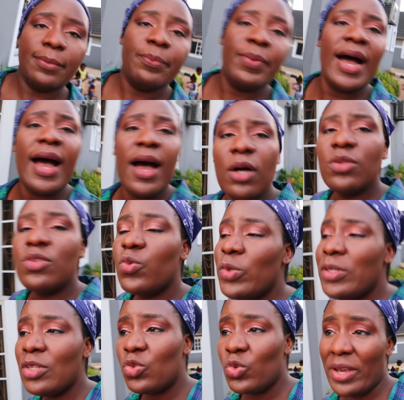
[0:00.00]
about.
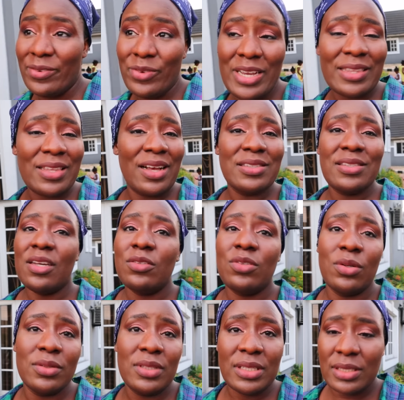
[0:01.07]
We need to educate
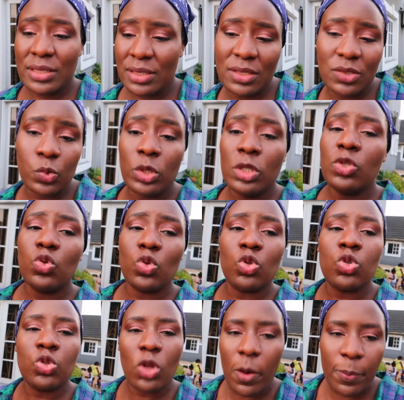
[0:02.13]
ourselves on these things. We need to
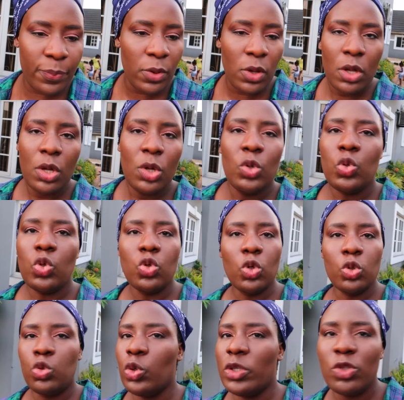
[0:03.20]
stop, you
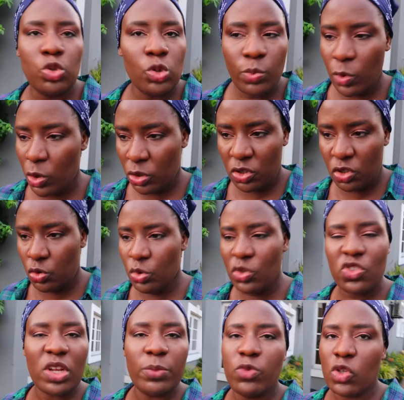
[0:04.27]
know, doing too much. You
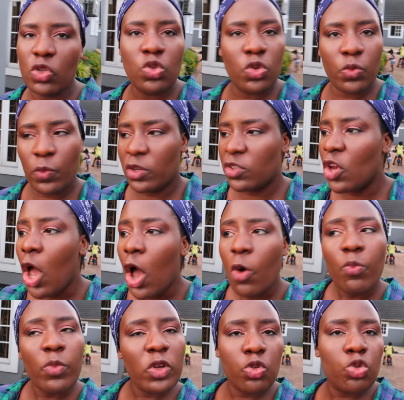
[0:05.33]
need to stop doing too much.
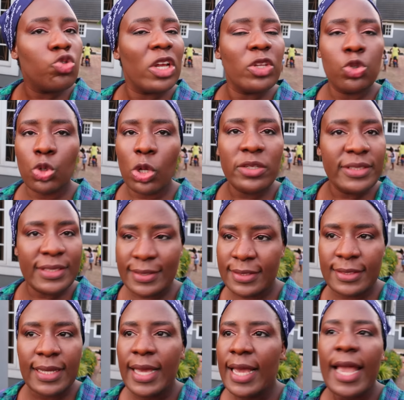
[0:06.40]
Most children do not
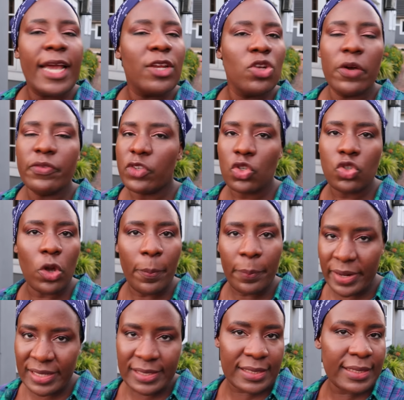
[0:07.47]
need any of this, you're
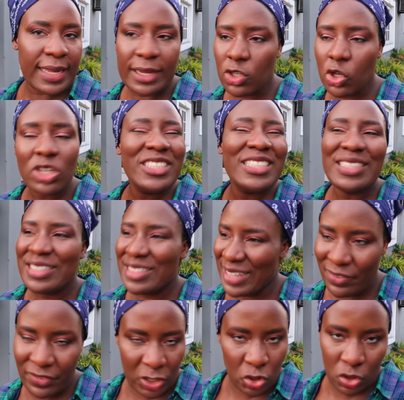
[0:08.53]
pressing, and they don't need any
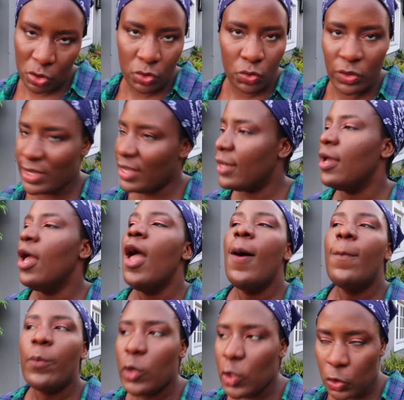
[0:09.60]
intervention, okay?
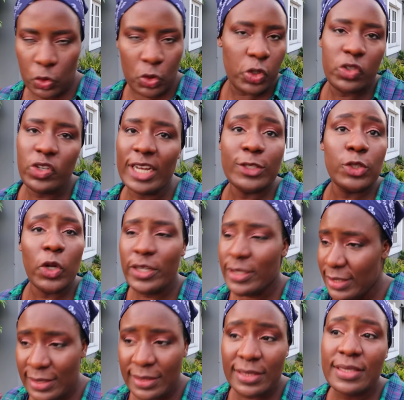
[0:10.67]
Most children
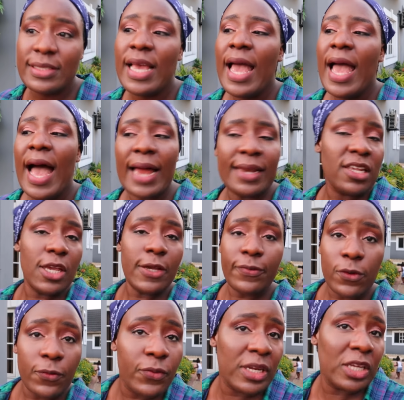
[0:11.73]
don't need it. And
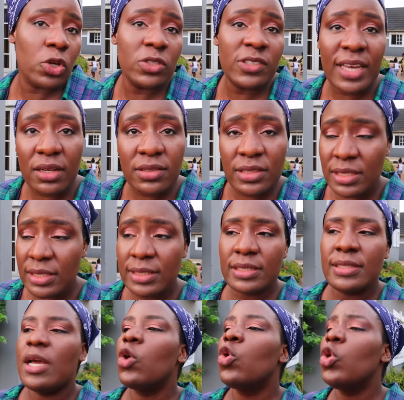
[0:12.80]
if you feel like your child needs
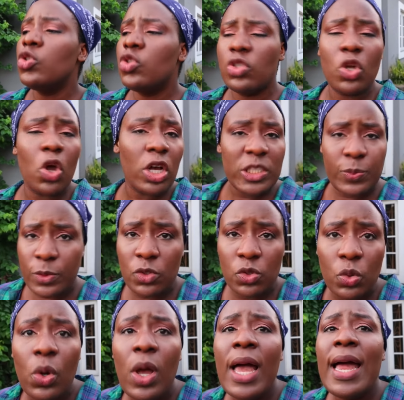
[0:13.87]
it, then go to the
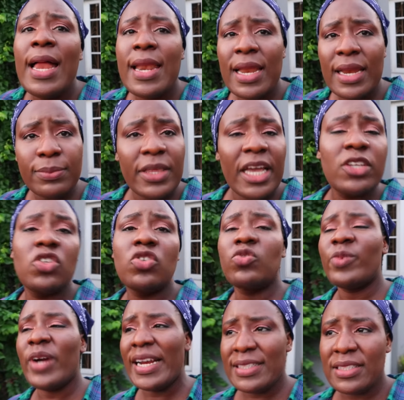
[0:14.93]
hospital. Let them tell you
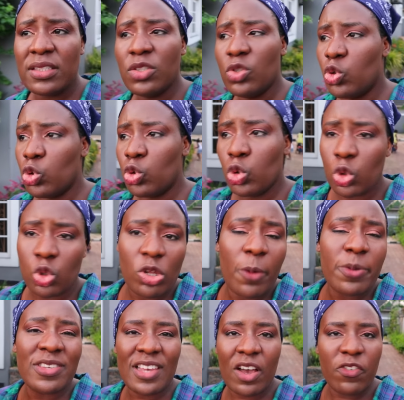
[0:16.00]
the right thing to do.
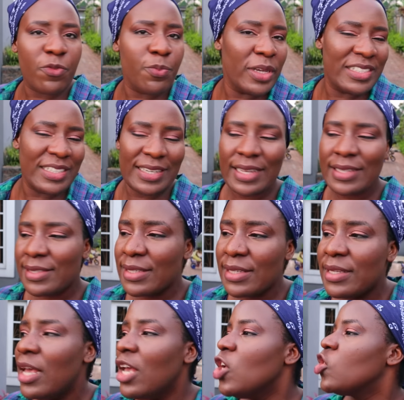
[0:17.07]
Stop
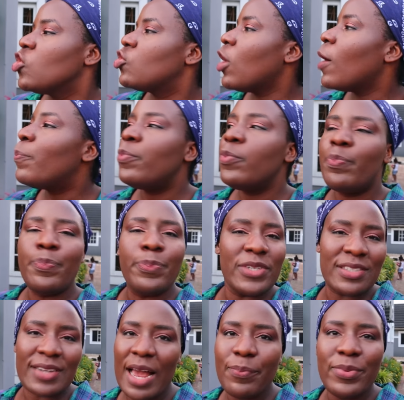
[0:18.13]
self-medicating. Stop
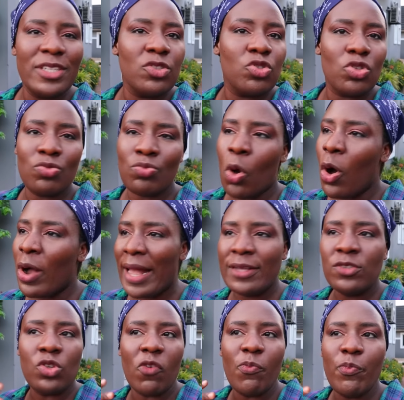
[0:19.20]
prescribing all
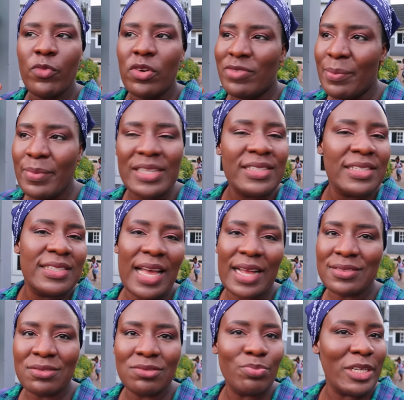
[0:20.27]
kinds of remedies
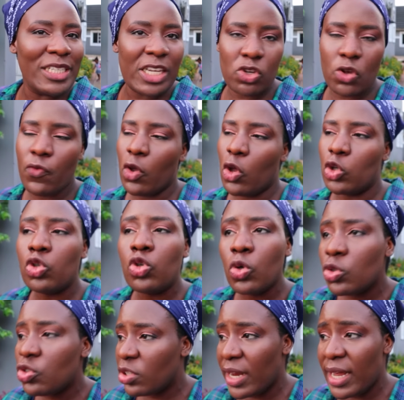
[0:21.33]
and medication for your
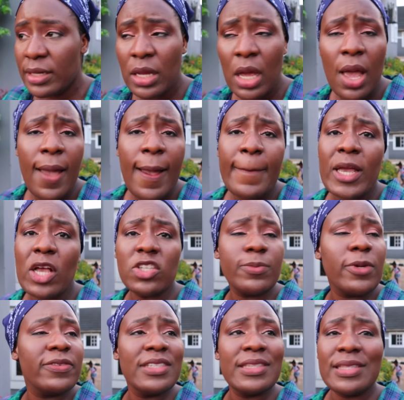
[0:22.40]
children, because
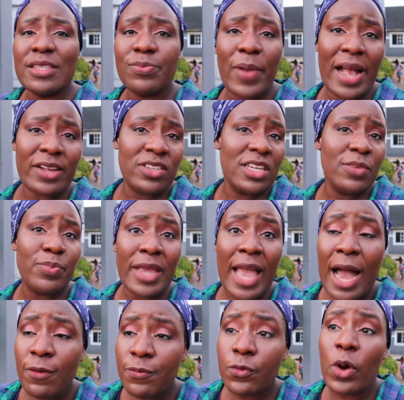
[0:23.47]
some of these things might actually be
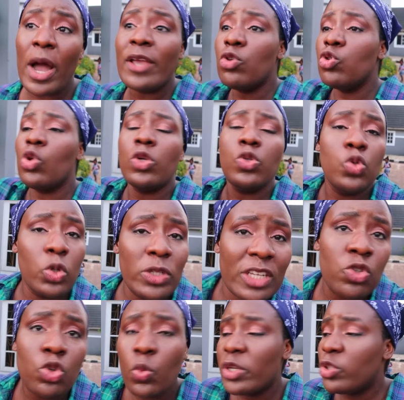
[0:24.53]
harmful and you don't know.
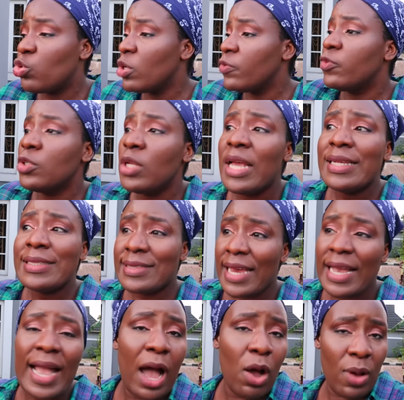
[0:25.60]
There's no way to even
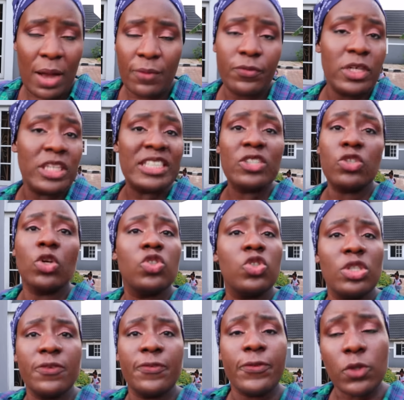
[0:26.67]
check how harmful it is
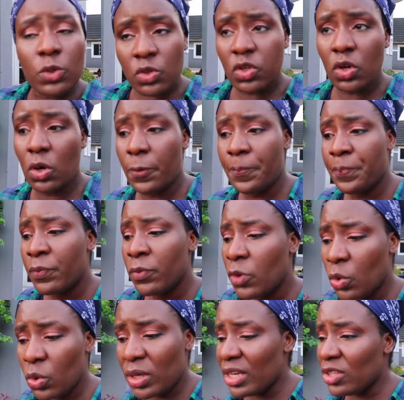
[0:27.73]
until the future,
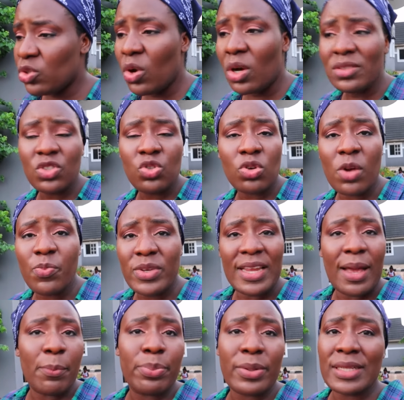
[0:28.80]
okay? So all this
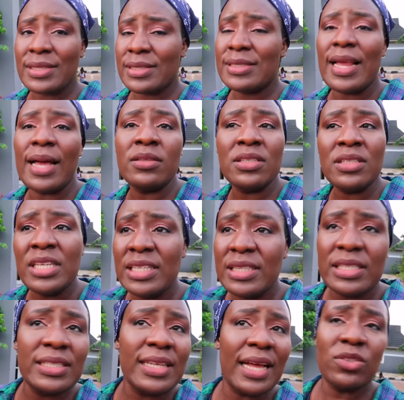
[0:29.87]
rubbing and pressing and
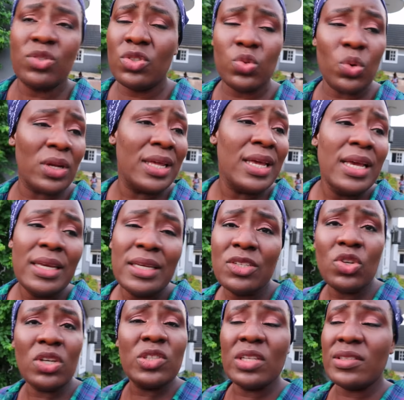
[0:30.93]
hitting and this one, it
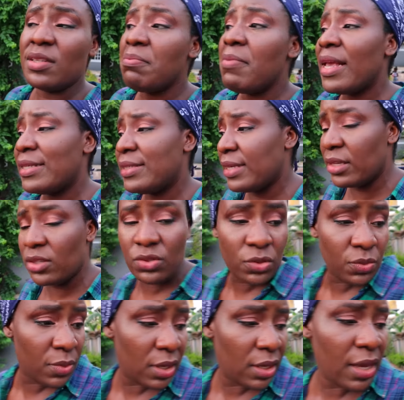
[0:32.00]
just doesn't make sense
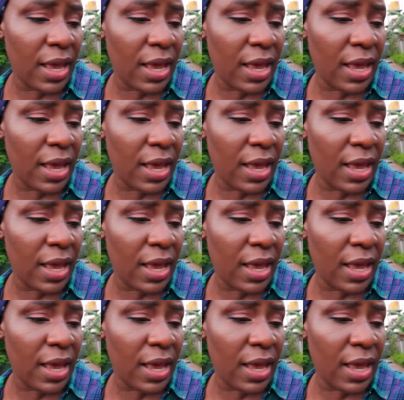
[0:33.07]
to me.